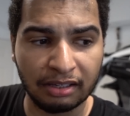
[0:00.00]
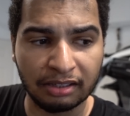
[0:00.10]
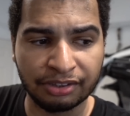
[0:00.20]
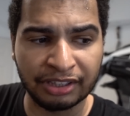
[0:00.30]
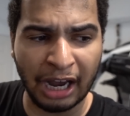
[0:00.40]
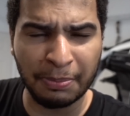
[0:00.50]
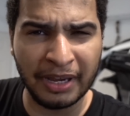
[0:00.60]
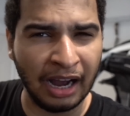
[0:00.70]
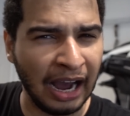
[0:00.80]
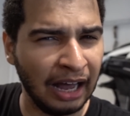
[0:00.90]
shout me
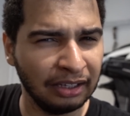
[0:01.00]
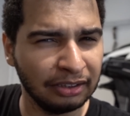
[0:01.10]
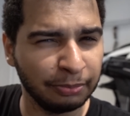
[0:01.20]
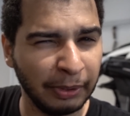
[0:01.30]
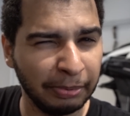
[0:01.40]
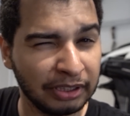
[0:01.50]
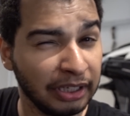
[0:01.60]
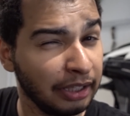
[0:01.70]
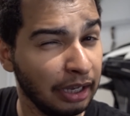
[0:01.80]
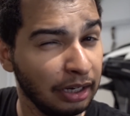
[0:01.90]
a holla. Do people
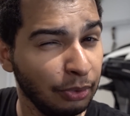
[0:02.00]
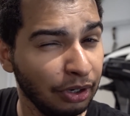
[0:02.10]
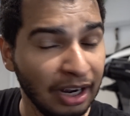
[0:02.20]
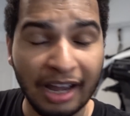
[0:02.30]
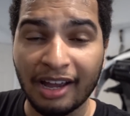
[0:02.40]
say that anymore?